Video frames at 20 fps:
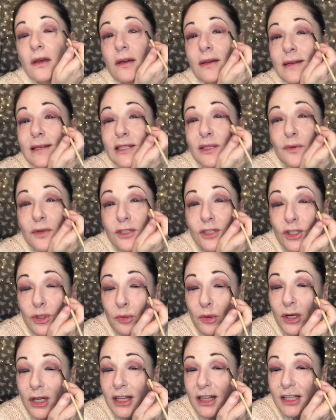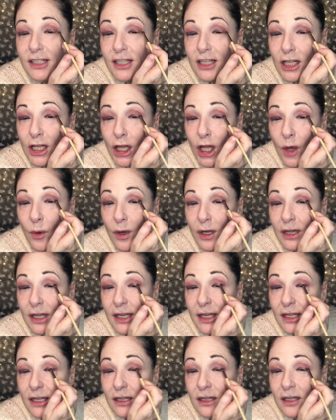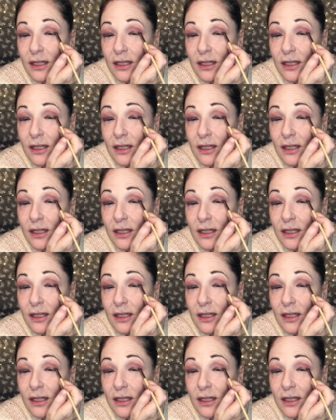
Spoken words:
So we're just putting this in the lower lid.